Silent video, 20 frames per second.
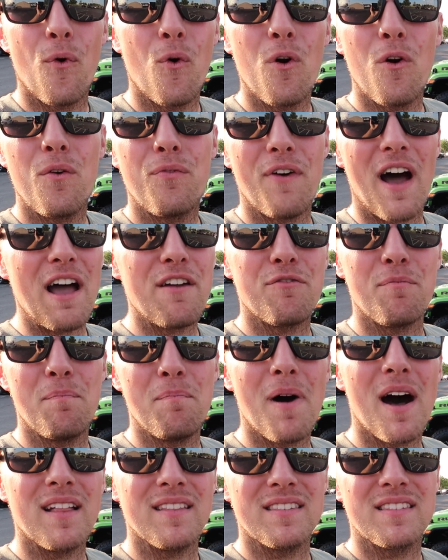4 or 5
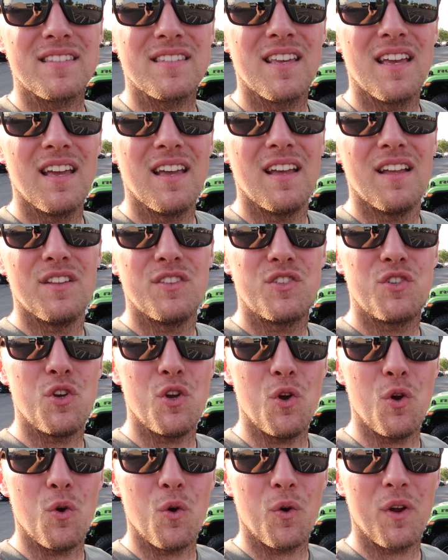months,
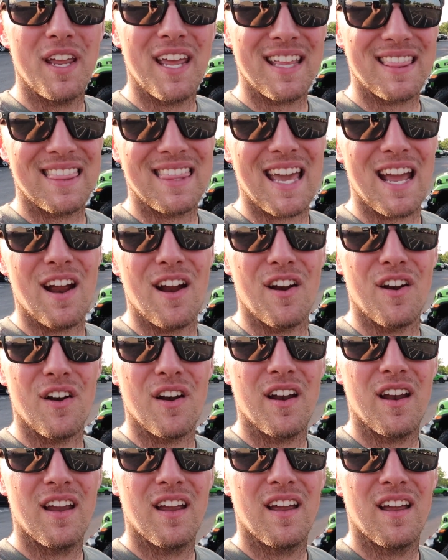to get
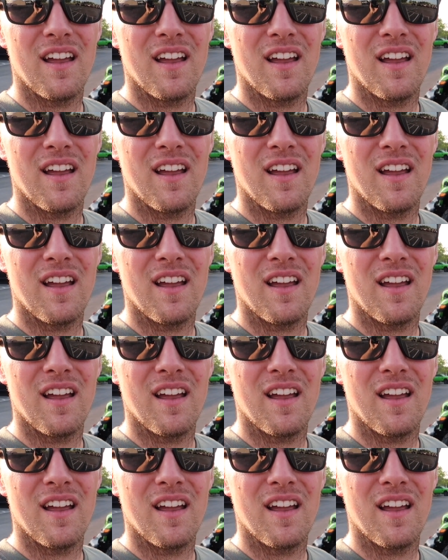theirs